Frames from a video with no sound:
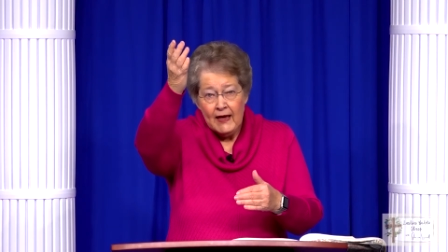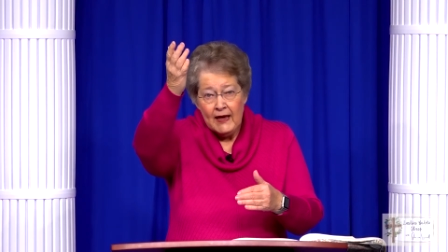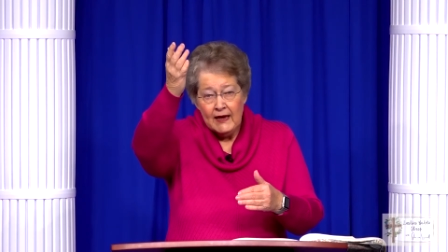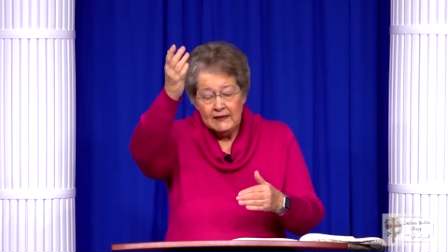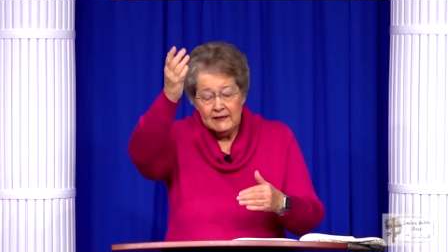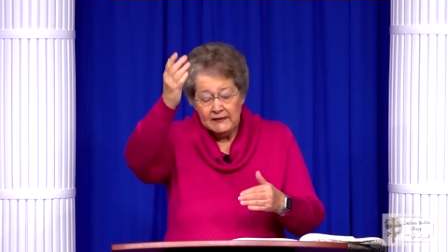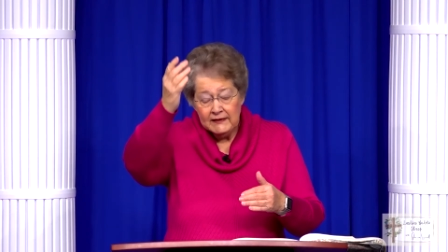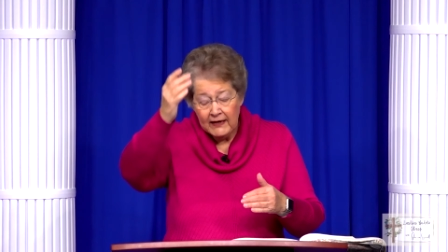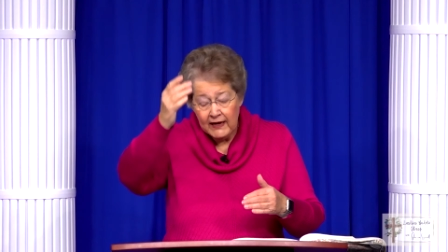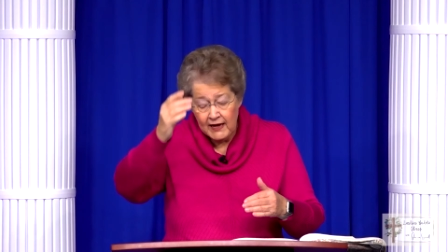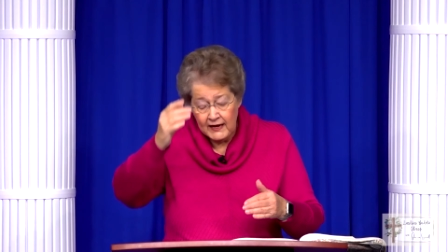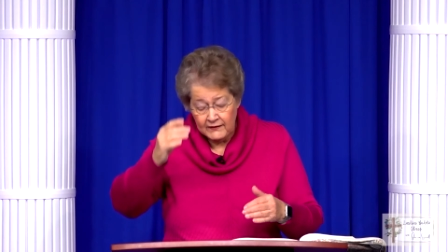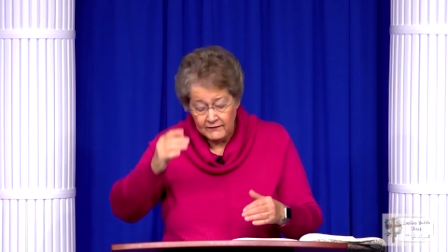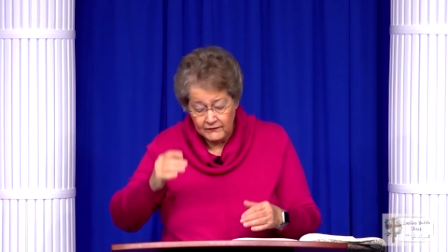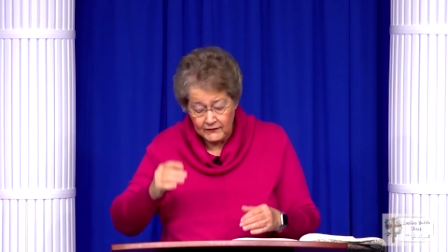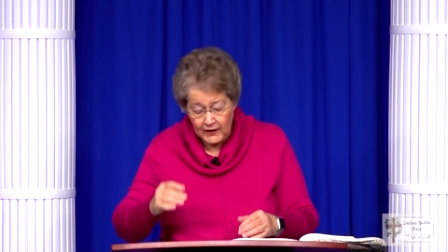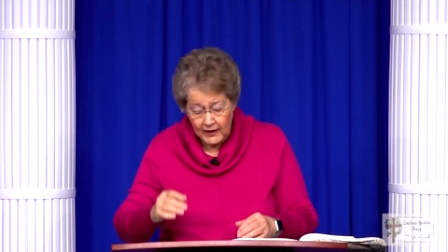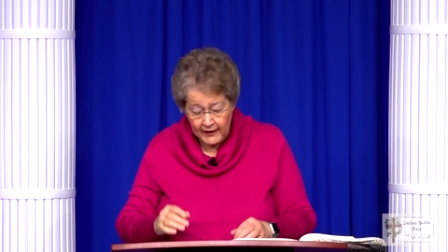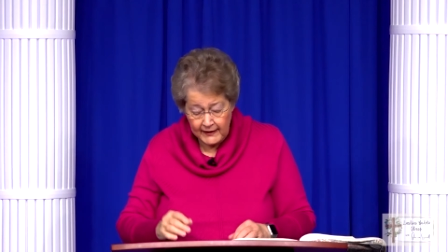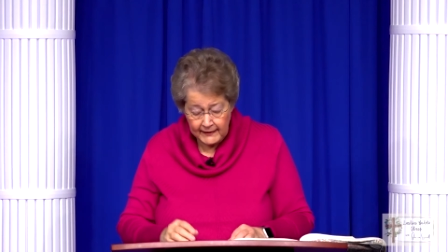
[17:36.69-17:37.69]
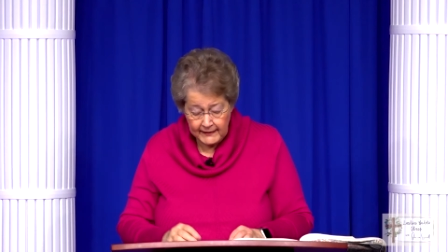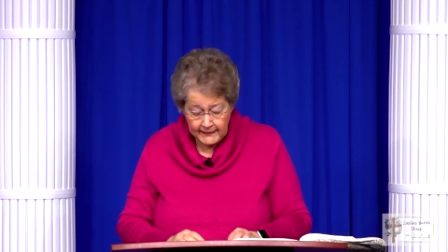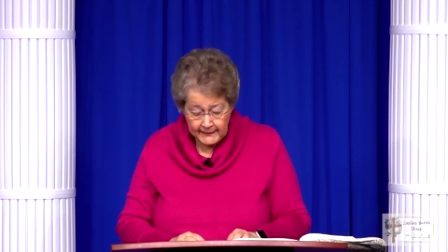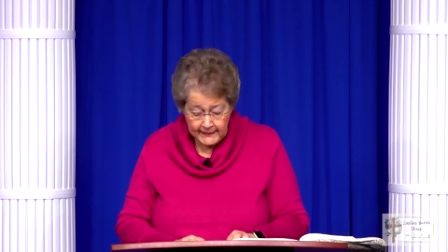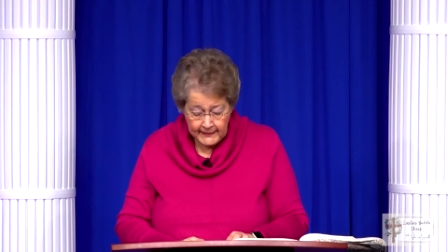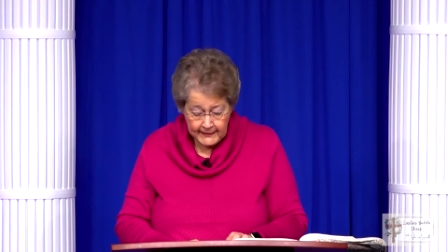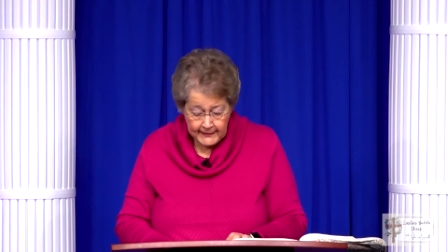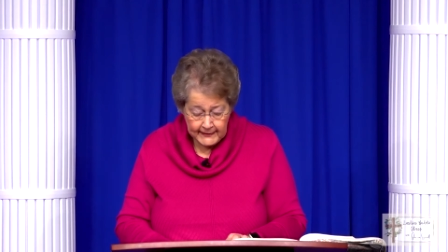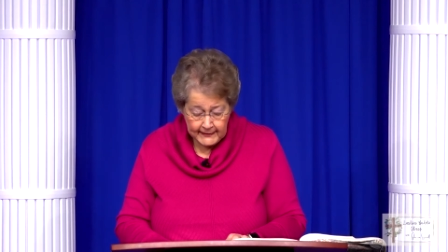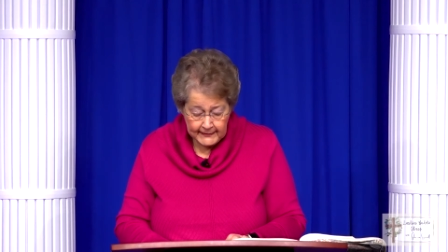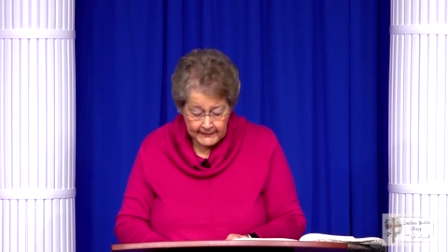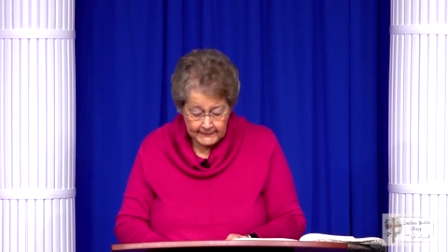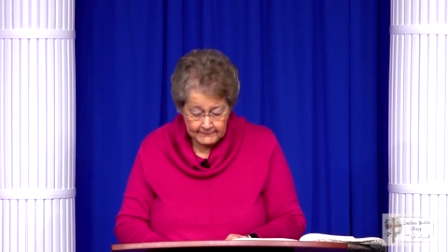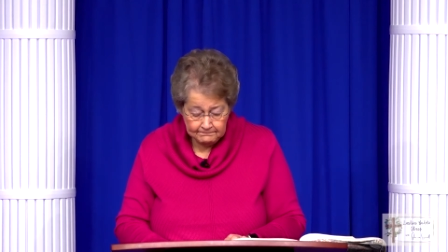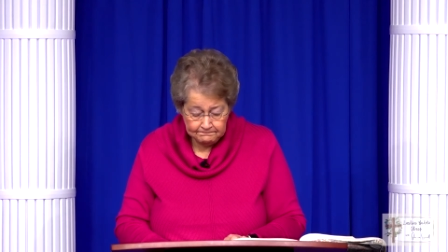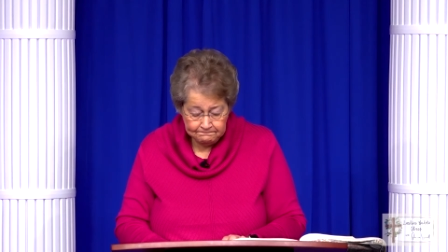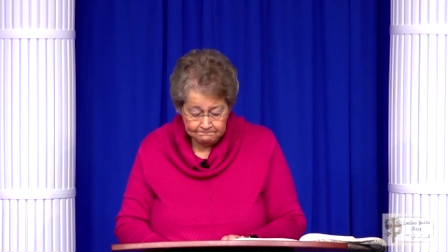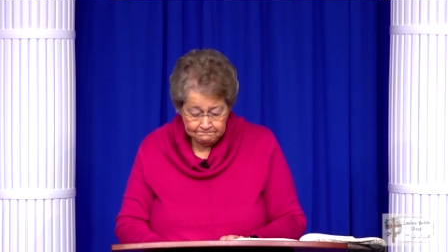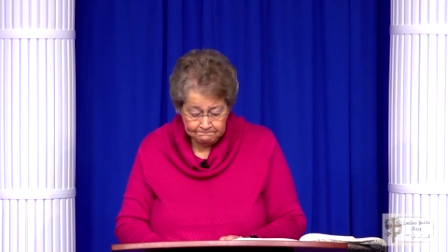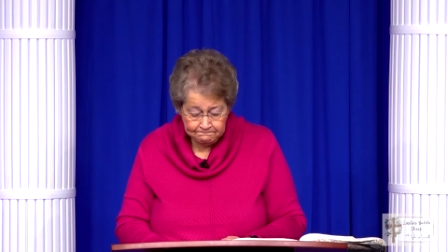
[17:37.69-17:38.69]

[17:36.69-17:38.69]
It's kind of like um,